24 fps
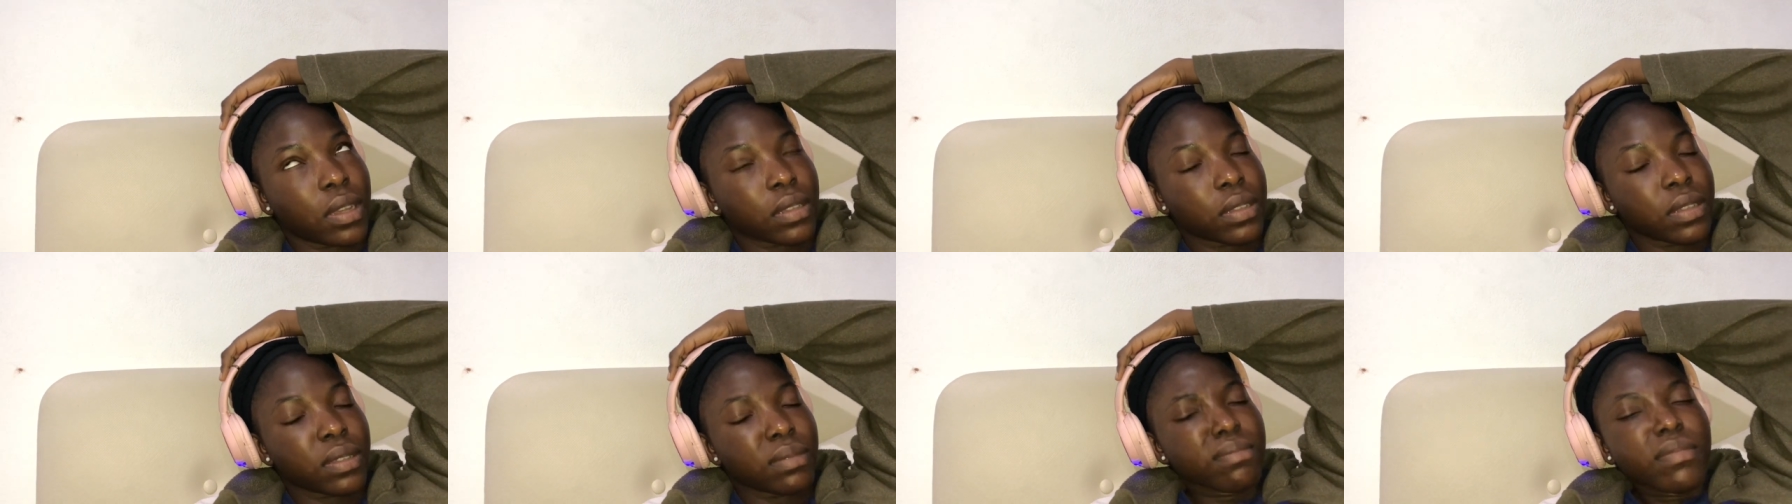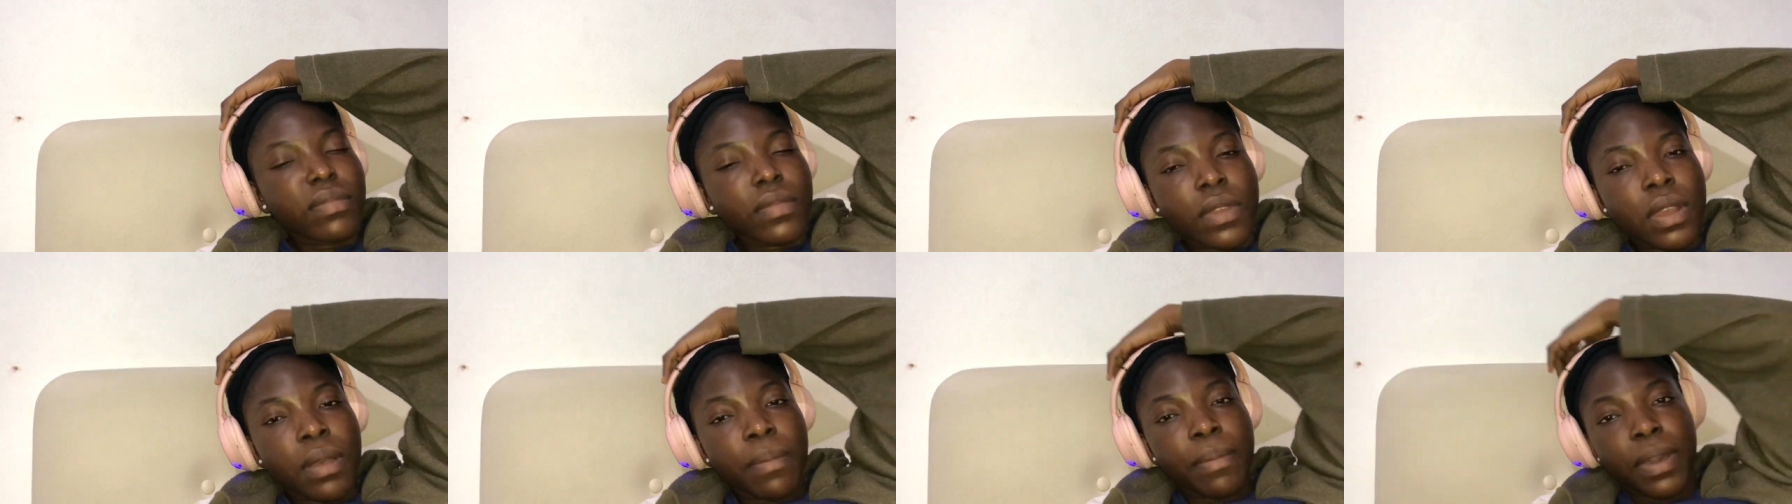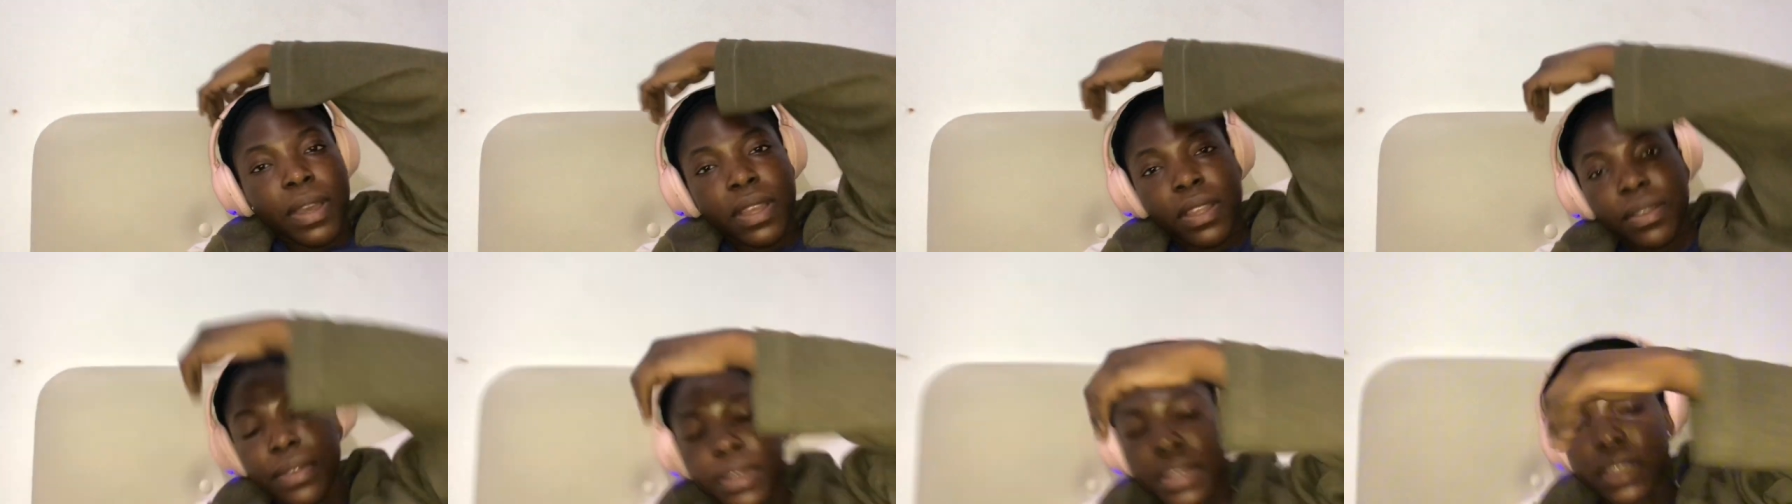bad. But
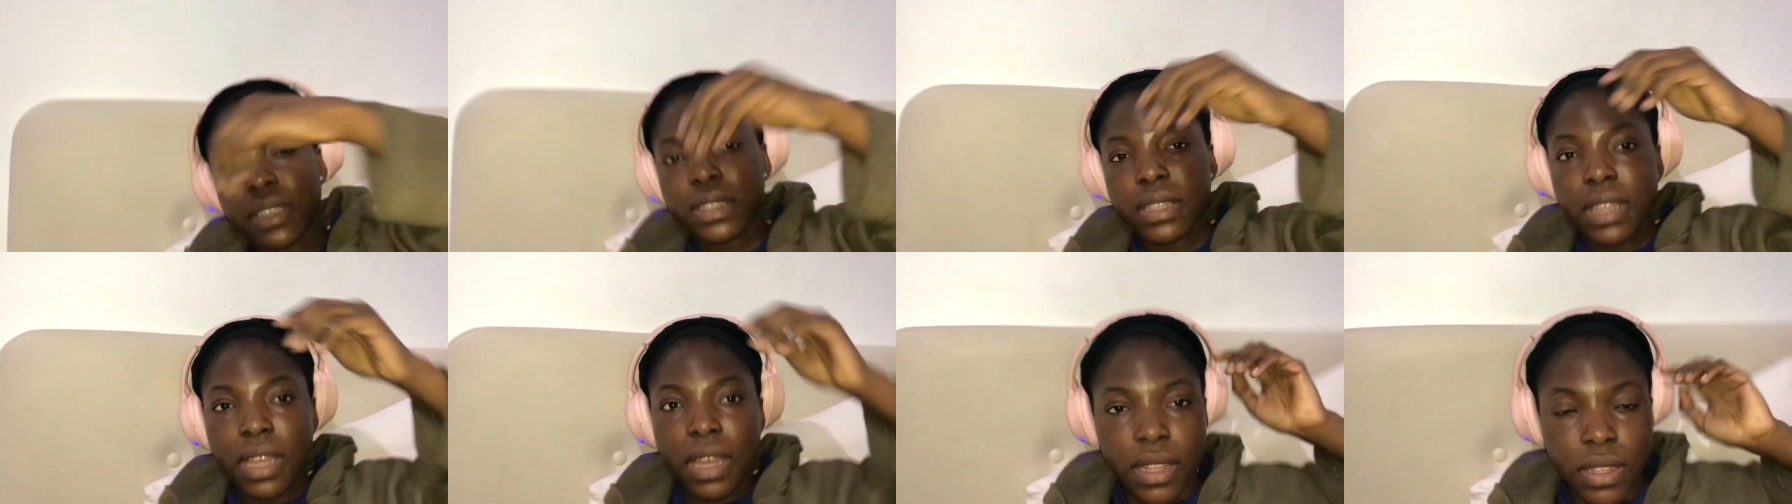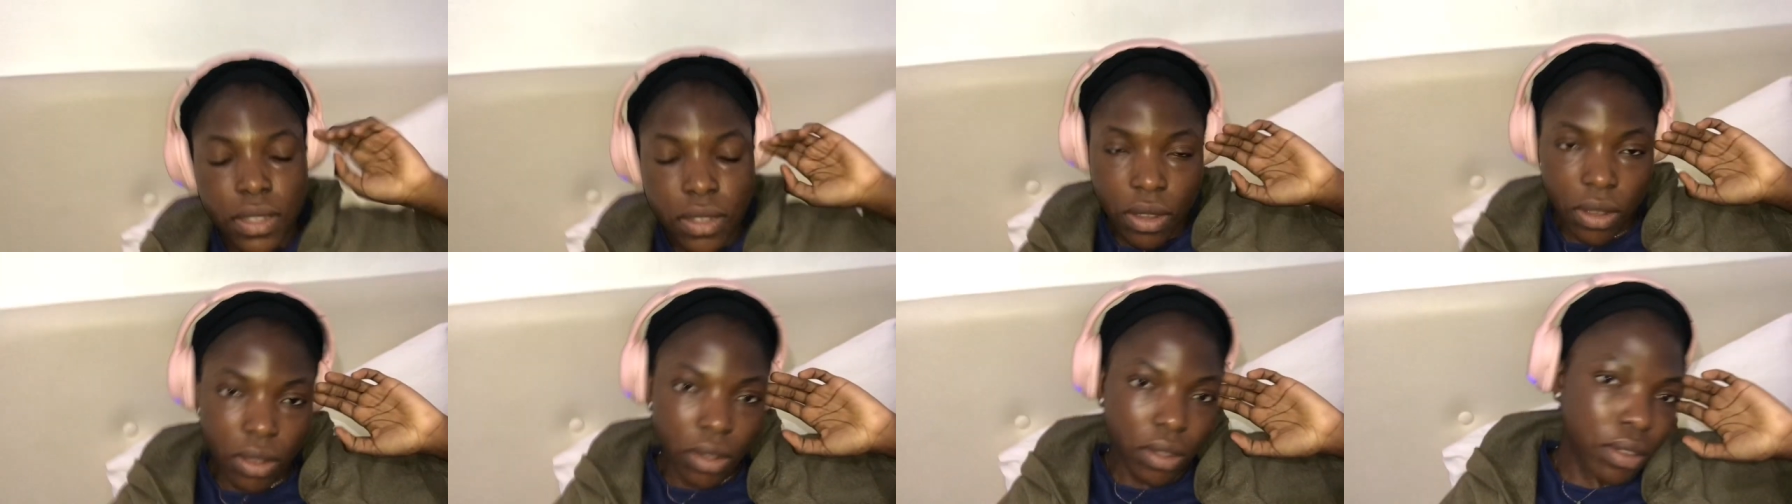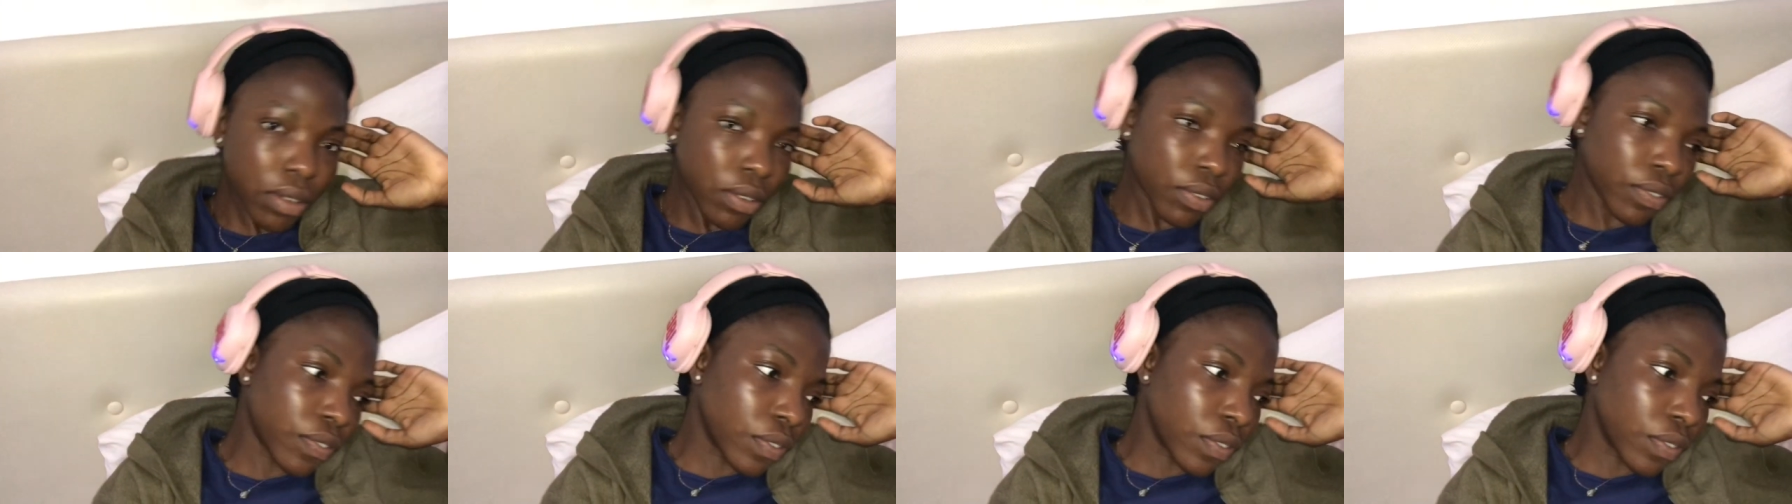anyways, that's all